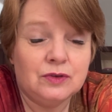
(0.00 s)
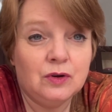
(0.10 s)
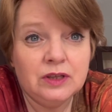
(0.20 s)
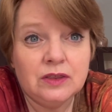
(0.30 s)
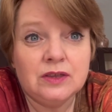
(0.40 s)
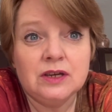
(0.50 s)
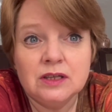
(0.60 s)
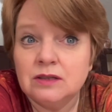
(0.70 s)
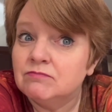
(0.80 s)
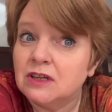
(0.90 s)
the only
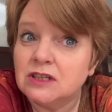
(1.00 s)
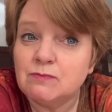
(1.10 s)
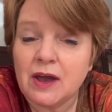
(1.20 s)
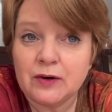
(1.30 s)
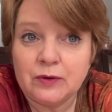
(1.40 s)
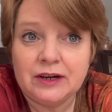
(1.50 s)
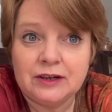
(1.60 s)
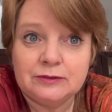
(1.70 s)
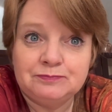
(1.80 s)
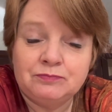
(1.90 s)
thing that's bad right
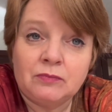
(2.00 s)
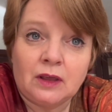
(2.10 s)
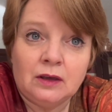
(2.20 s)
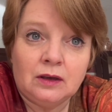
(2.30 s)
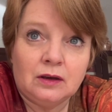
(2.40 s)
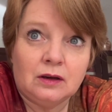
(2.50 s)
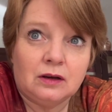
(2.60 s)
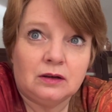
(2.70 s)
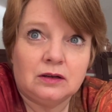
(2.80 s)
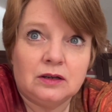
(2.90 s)
now.
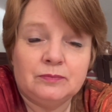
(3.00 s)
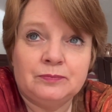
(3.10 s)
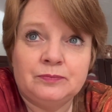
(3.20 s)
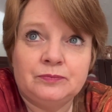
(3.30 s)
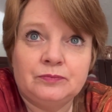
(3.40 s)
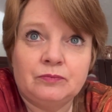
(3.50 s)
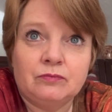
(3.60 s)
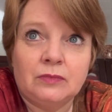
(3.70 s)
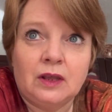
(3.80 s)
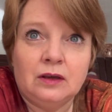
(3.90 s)
Um,
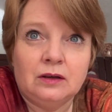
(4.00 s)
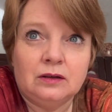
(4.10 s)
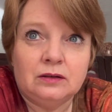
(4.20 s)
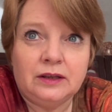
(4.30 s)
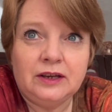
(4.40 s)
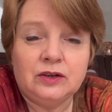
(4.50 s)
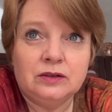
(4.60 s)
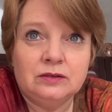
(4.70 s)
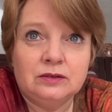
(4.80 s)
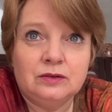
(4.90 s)

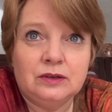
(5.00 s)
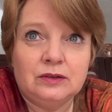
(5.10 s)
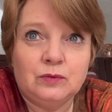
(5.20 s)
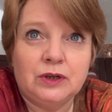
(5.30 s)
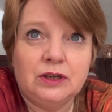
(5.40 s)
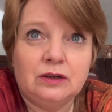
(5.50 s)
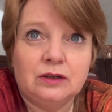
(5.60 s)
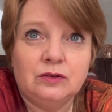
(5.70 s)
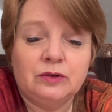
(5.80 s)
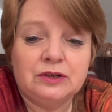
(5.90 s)
later, we
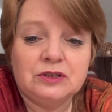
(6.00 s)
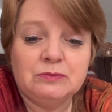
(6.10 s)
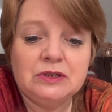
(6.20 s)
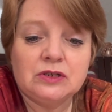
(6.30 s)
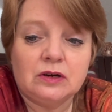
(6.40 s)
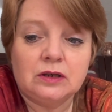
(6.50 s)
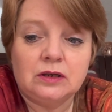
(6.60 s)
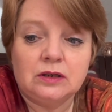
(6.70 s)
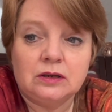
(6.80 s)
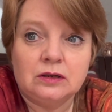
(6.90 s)
are going to be
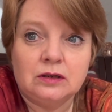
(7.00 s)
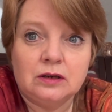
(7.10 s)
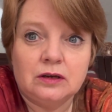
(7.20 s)
talking